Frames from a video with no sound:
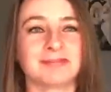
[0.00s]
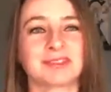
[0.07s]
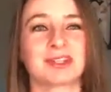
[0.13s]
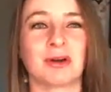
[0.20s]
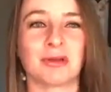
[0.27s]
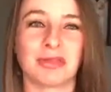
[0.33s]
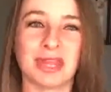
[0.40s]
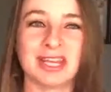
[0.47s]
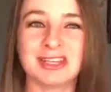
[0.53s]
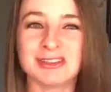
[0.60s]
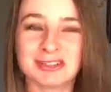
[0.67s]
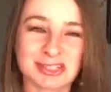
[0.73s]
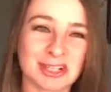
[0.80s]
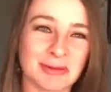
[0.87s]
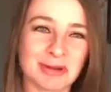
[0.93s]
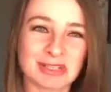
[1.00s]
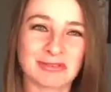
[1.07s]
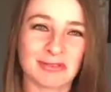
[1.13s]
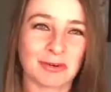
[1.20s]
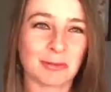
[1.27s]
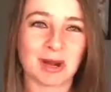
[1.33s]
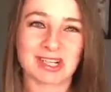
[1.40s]
So thank you so much
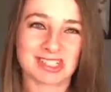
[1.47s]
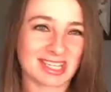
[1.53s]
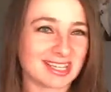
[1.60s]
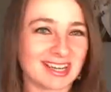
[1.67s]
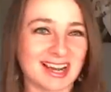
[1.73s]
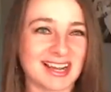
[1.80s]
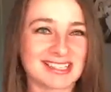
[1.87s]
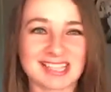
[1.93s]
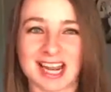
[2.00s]
for watching, guys.